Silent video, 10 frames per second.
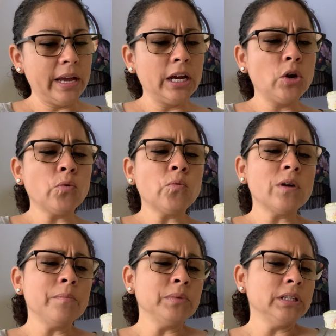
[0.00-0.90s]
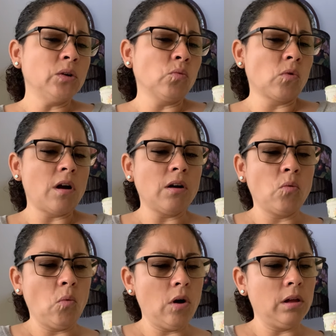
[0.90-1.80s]
and crumbling
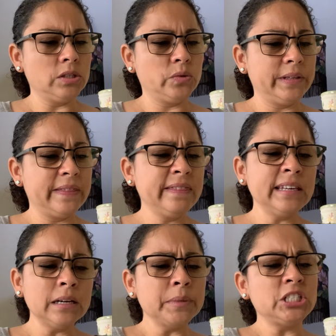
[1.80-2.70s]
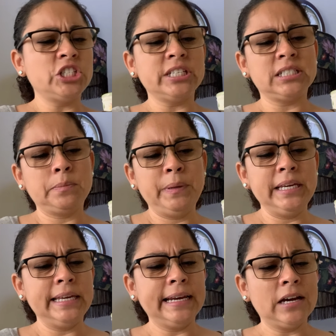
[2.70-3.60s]
rock walls with thingamajigs
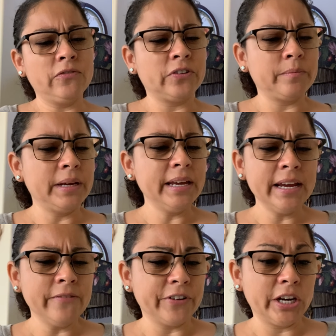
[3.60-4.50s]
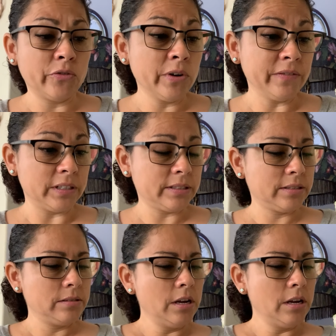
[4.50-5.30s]
peeking out from every crevice.